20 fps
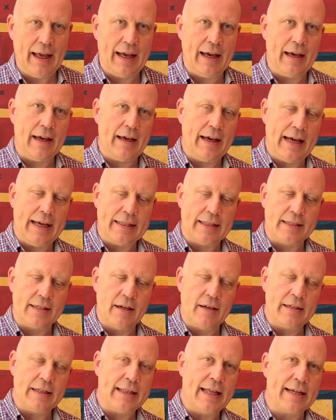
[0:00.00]
Uh, and
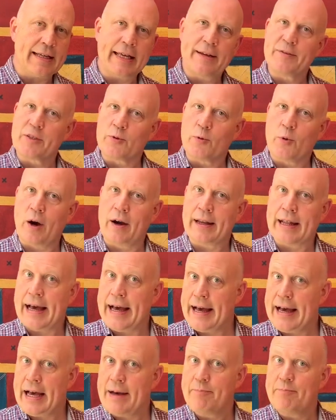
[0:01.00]
certainly that gives the wine
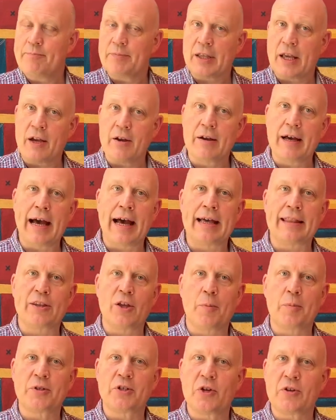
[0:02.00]
air you know, and the
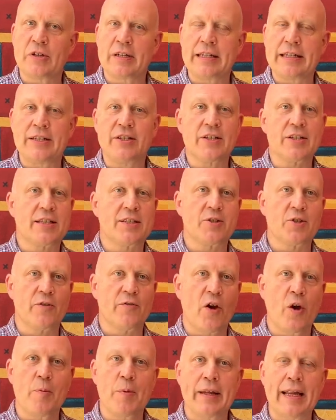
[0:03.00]
opportunity just to sort
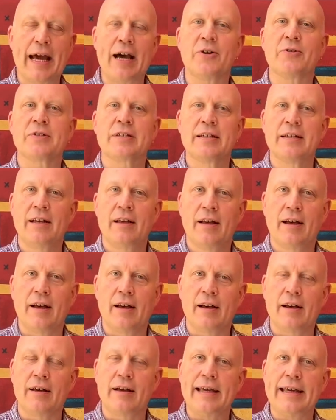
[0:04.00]
of open out
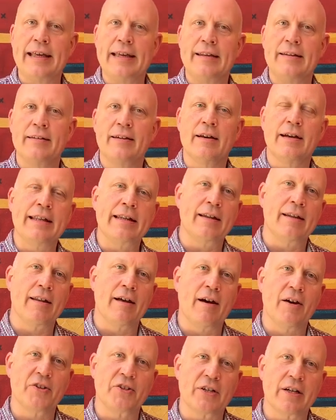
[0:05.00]
uh, in, in a
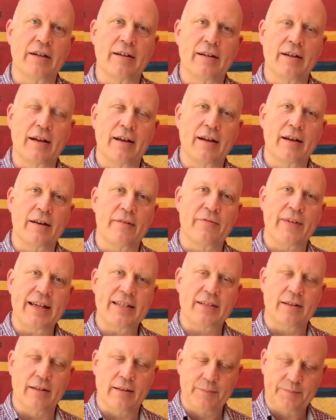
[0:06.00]
larger uh,
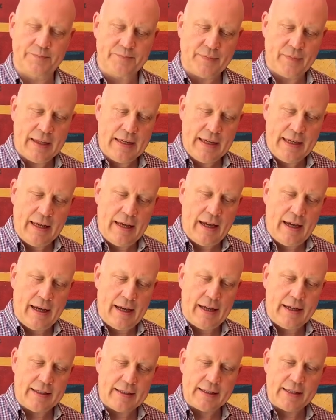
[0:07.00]
vessel.
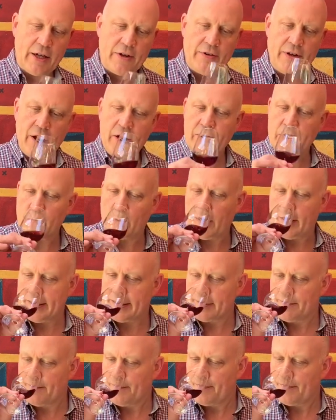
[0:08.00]
Uh, so
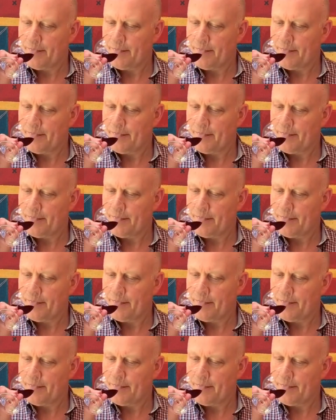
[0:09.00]
nose-wise,